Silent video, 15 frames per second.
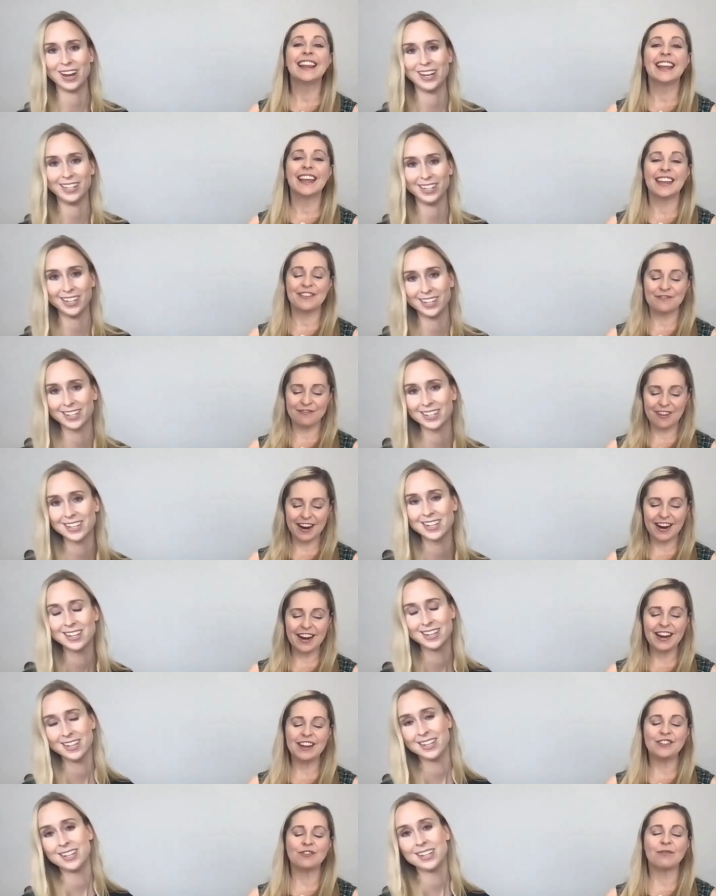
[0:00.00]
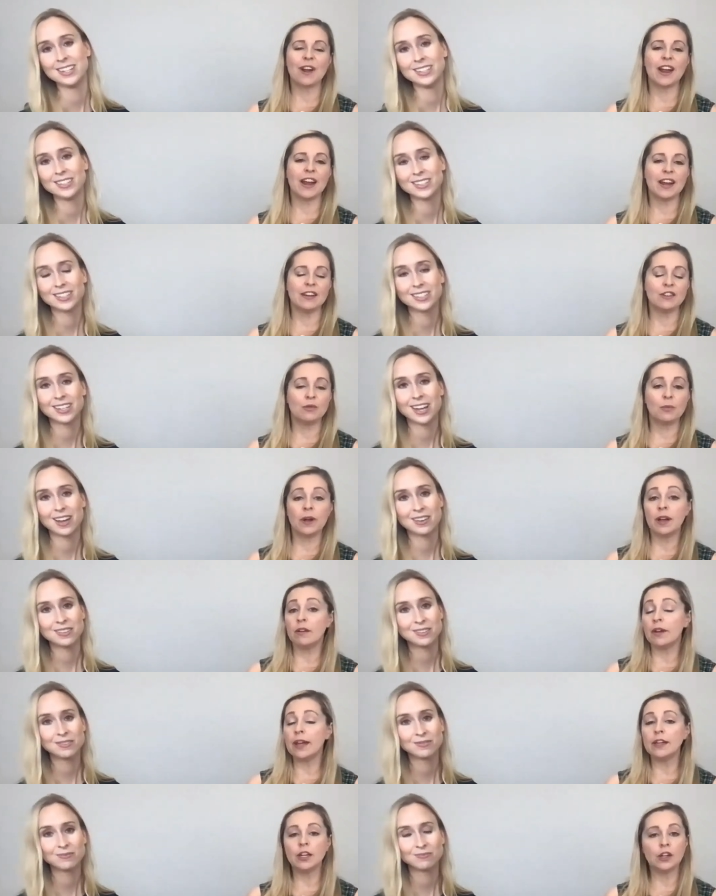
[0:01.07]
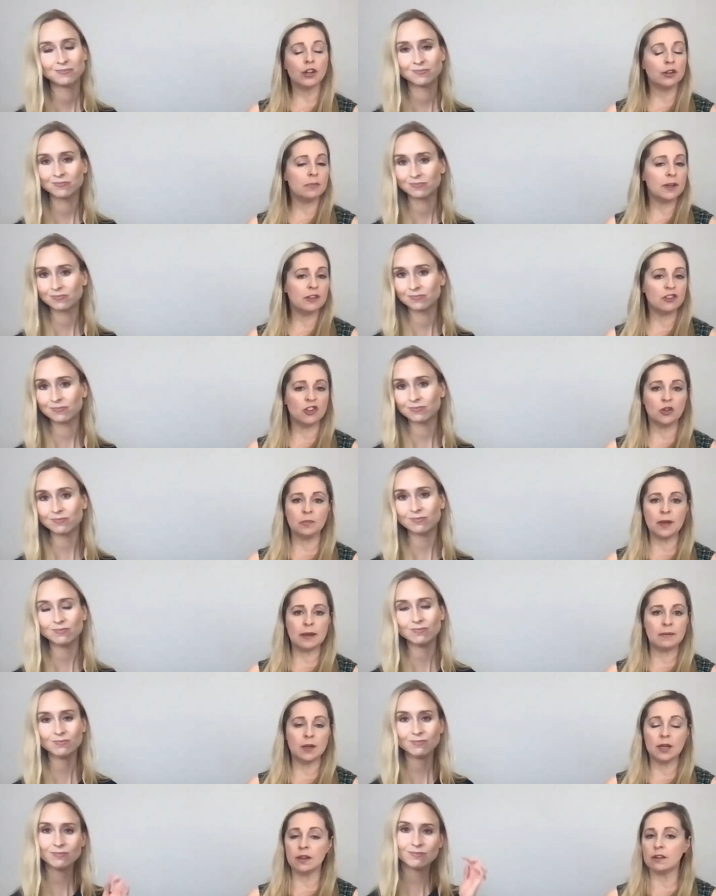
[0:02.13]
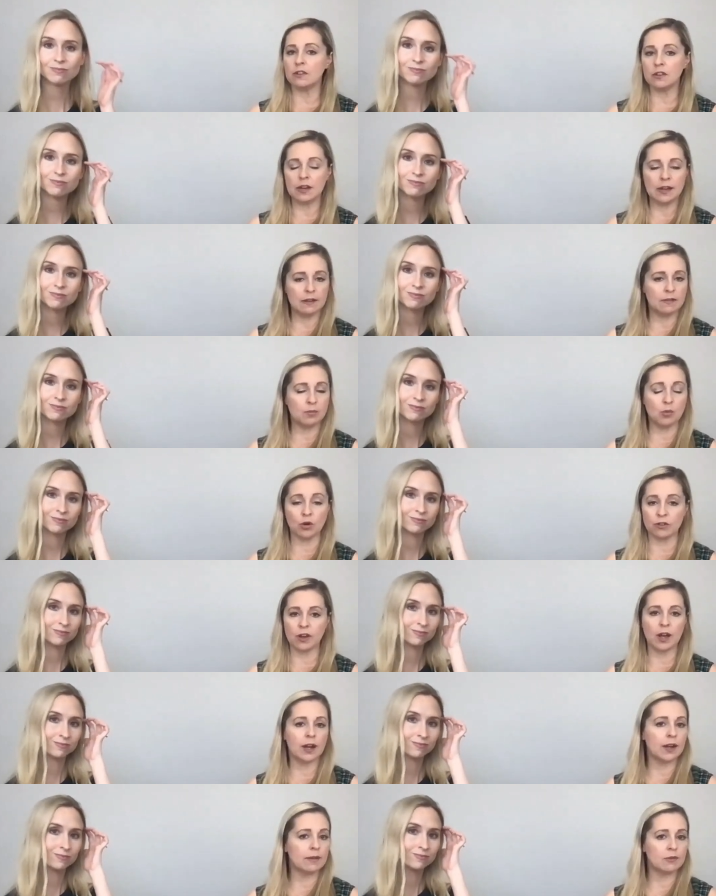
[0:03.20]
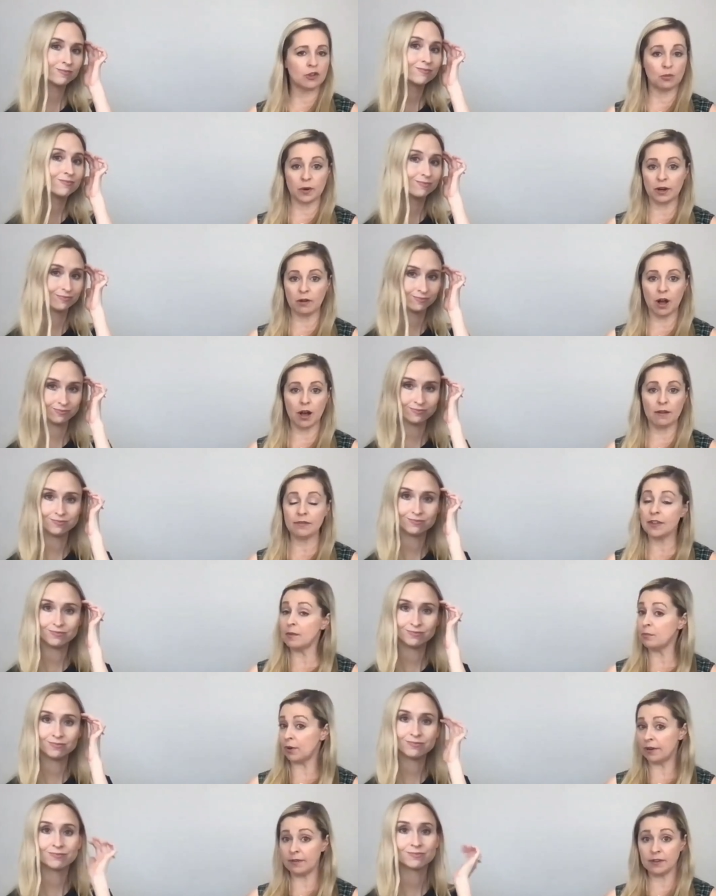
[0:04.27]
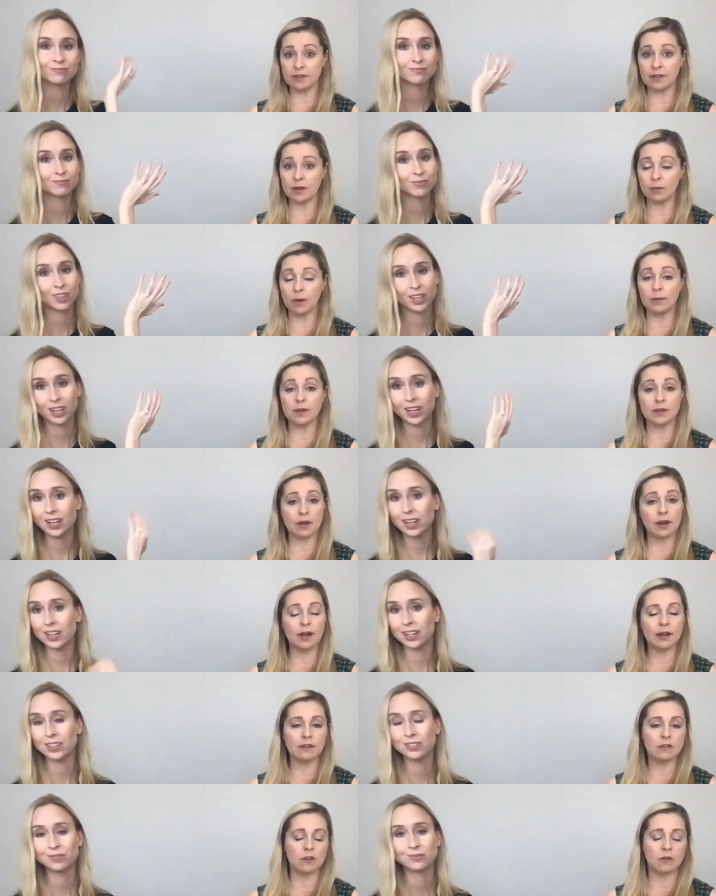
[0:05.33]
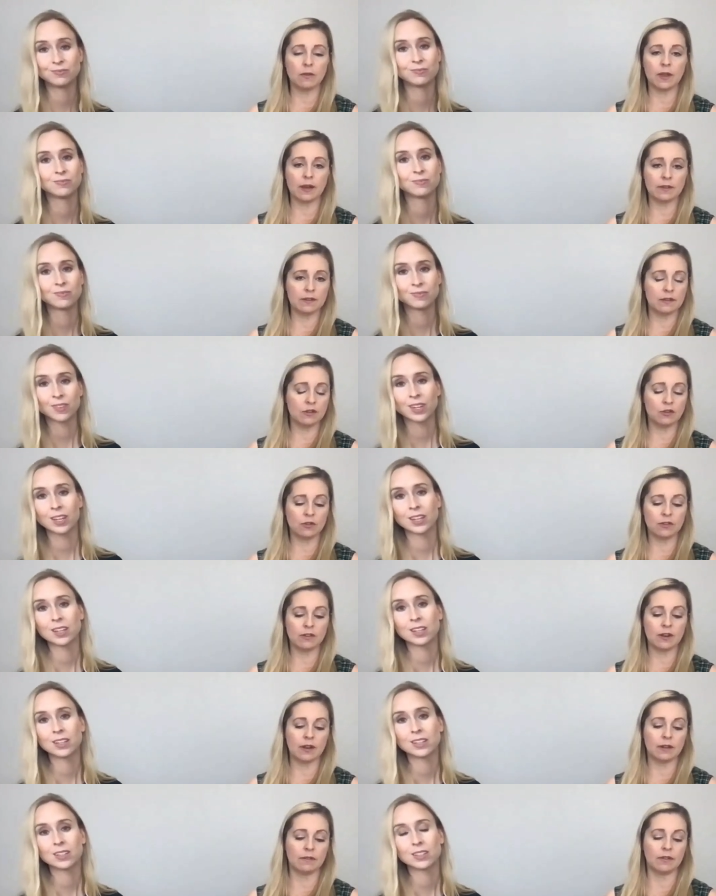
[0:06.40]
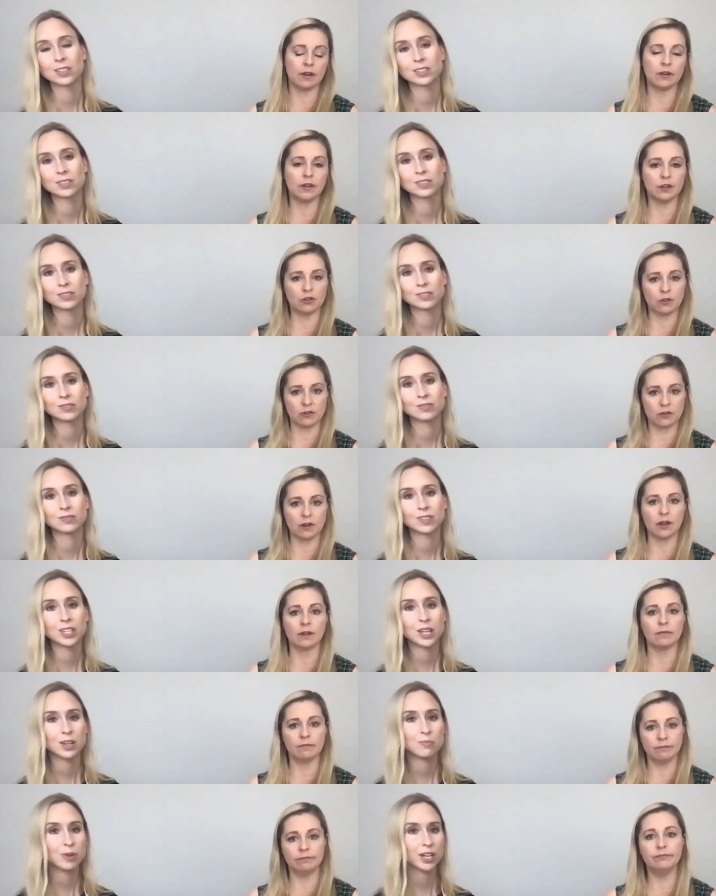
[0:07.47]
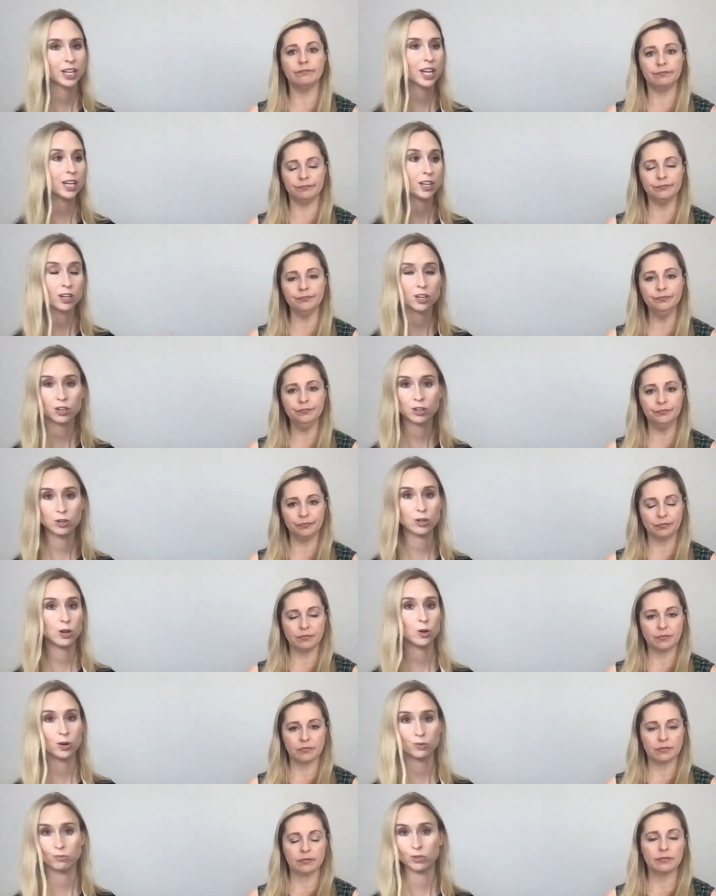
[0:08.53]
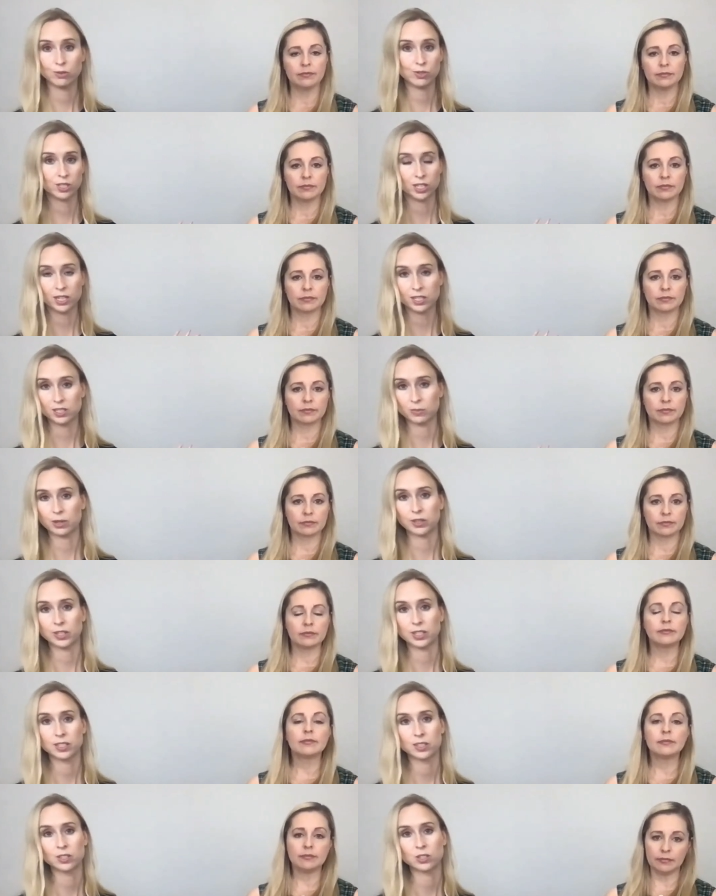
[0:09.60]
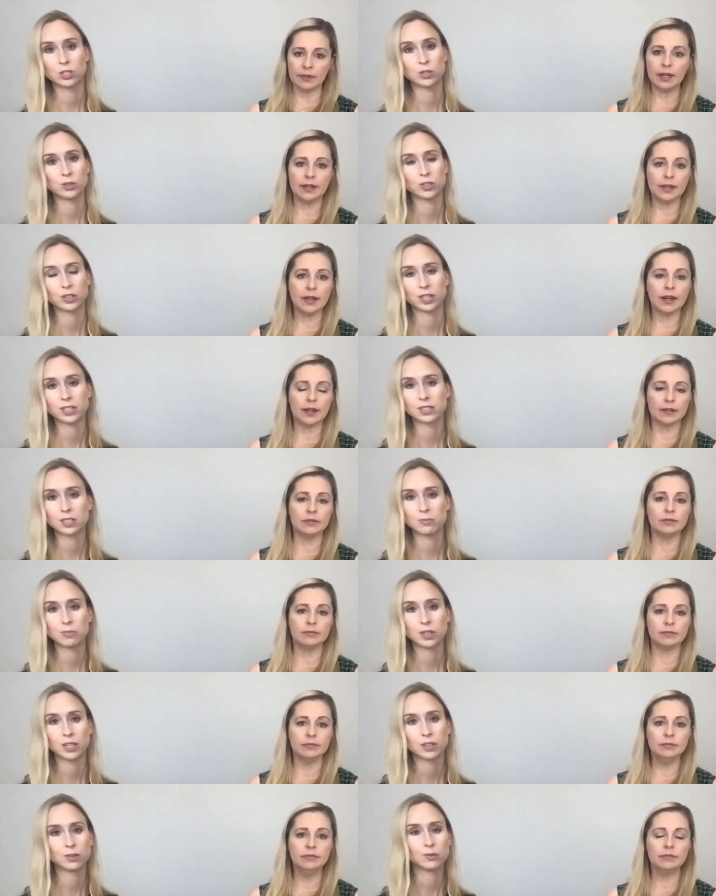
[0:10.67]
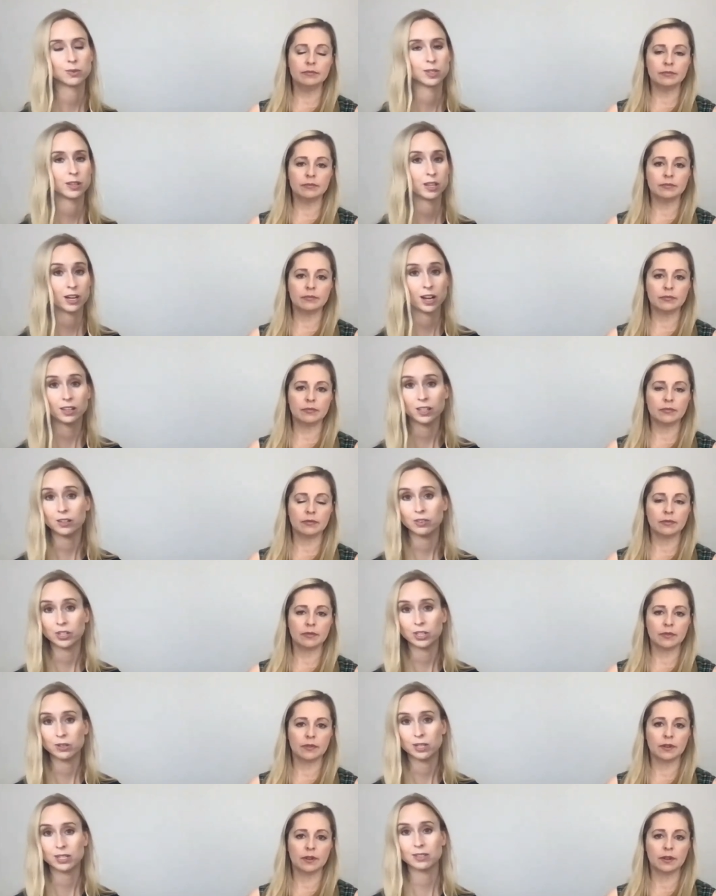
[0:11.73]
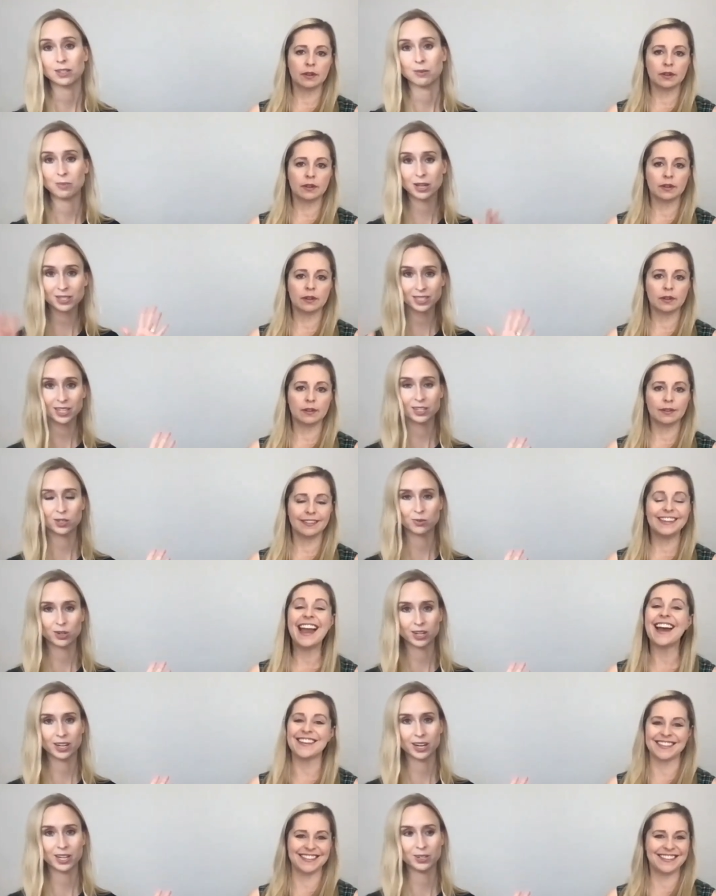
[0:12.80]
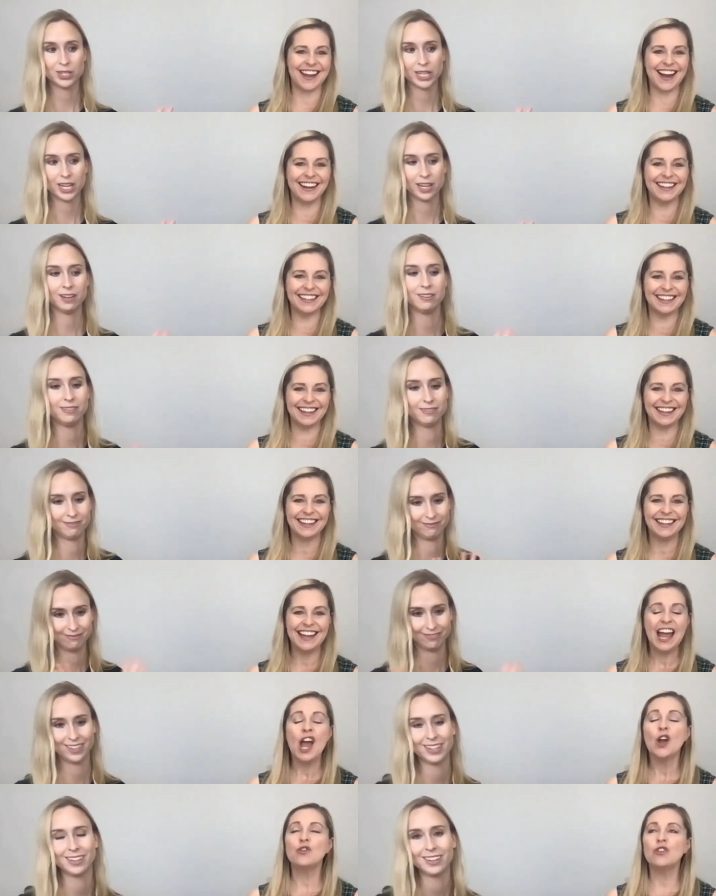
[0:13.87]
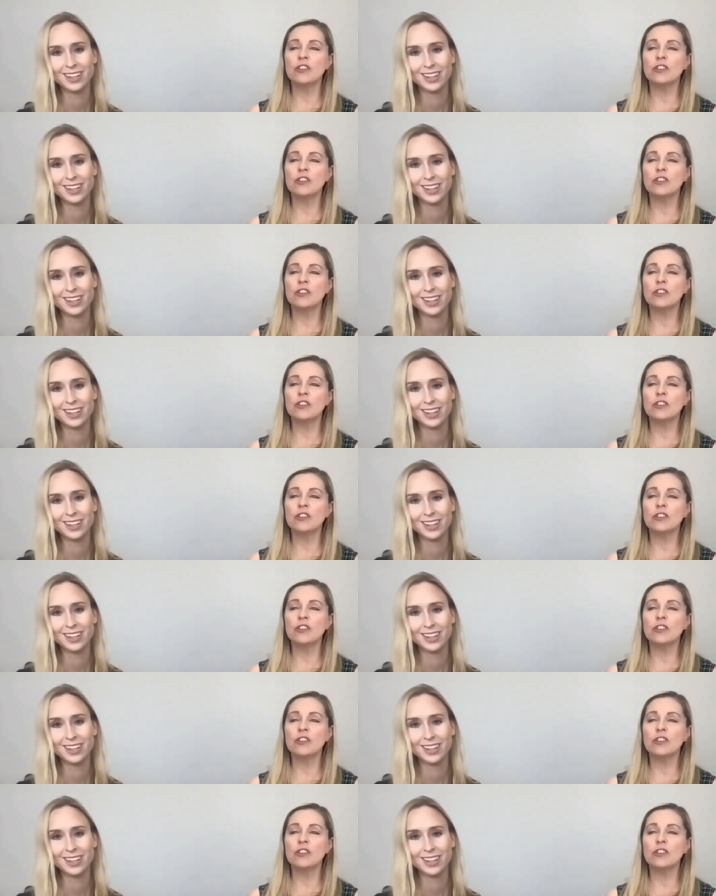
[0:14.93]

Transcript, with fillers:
Speaker 1: lining. Right, right. Yeah. Well, and it could be too. Maybe it needs more time to wear mm-hmm. off than mm-hmm. previously what we thought. So that's interesting. Very interesting. Yeah, but mm-hmm. again, no no studies about that. Doesn't show that yeah. something and I love IUDs. I'm not saying don't yes, yeah.